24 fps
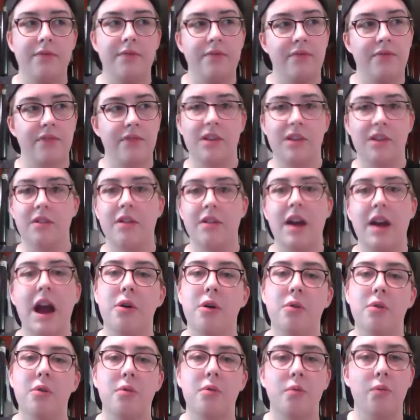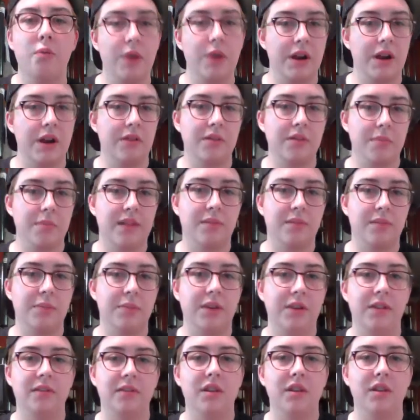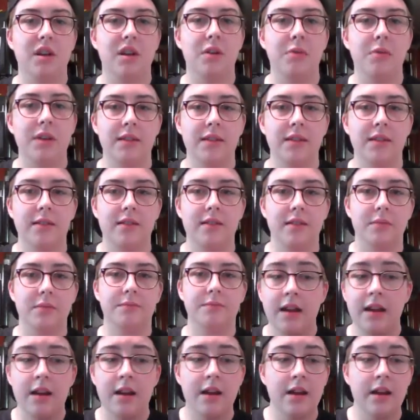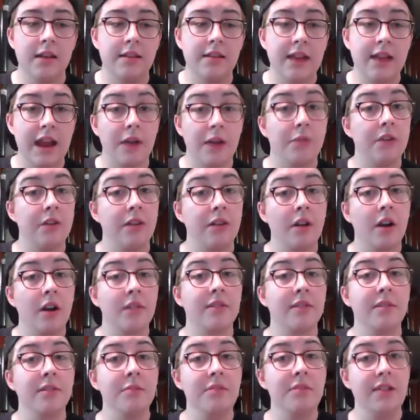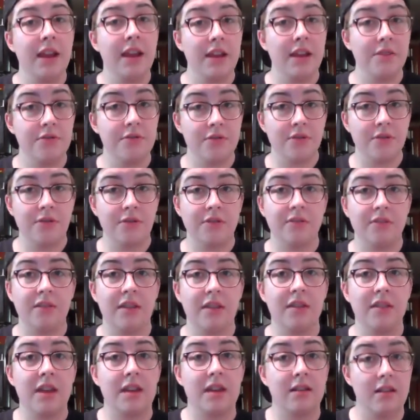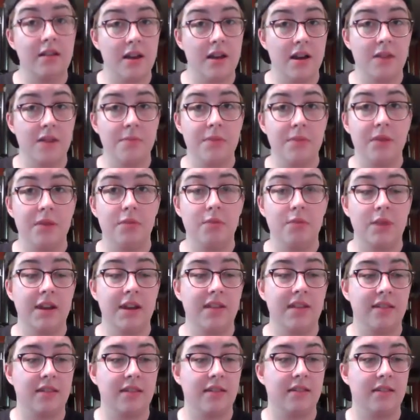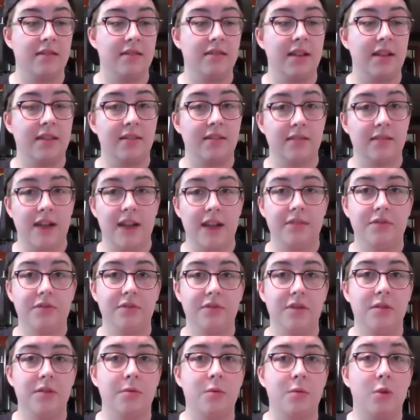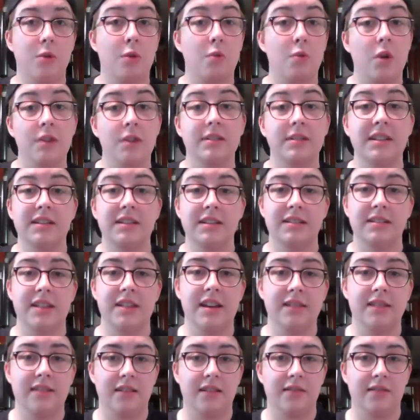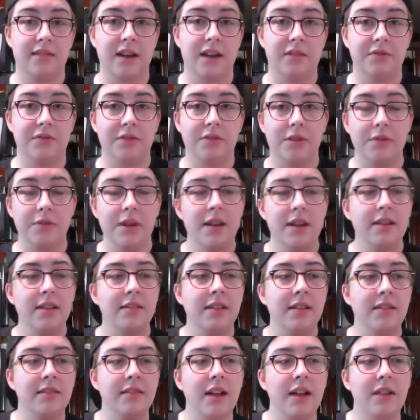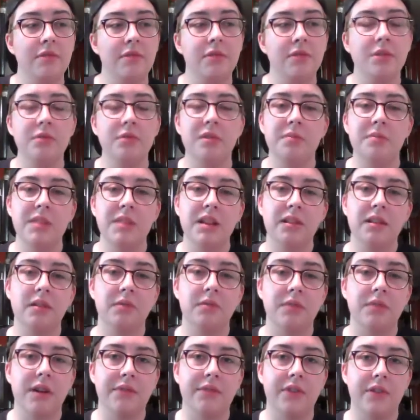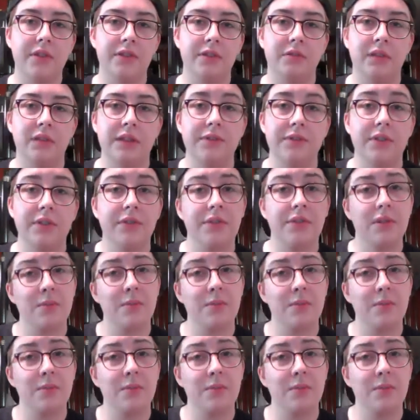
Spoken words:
figure out where the best place to go is. Now, there are some dangers that come with testosterone or wanting to take testosterone. Testosterone can be a little rough on your liver. For the